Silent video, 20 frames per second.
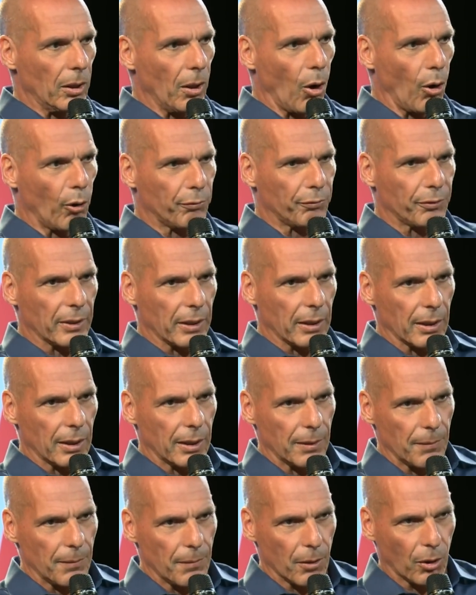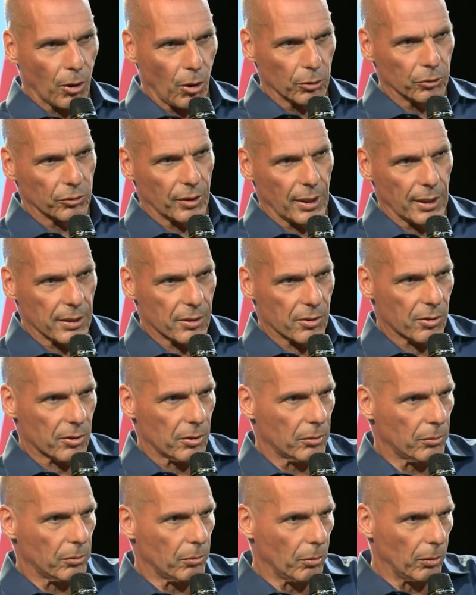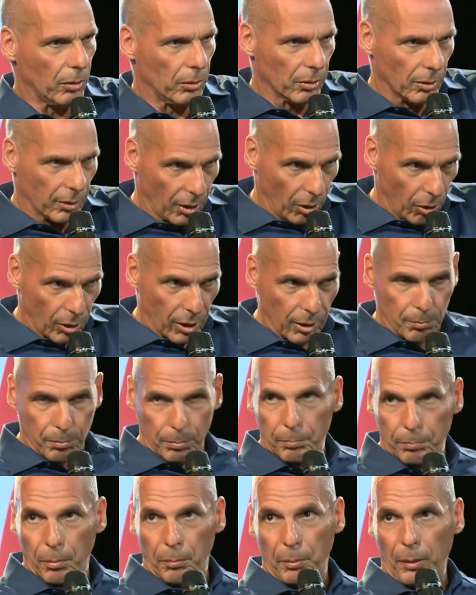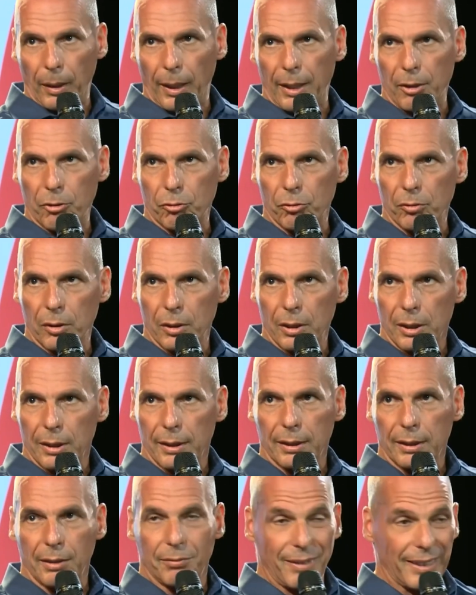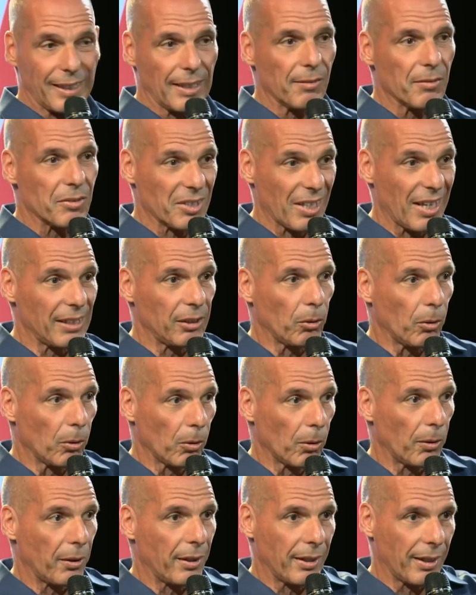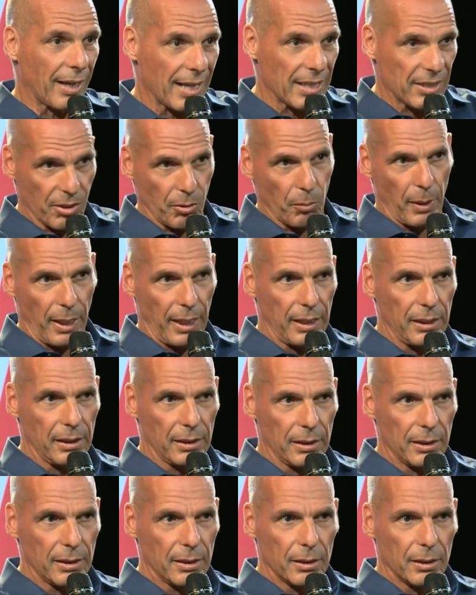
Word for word: offer contracts to the local population that effectively signed all their rights away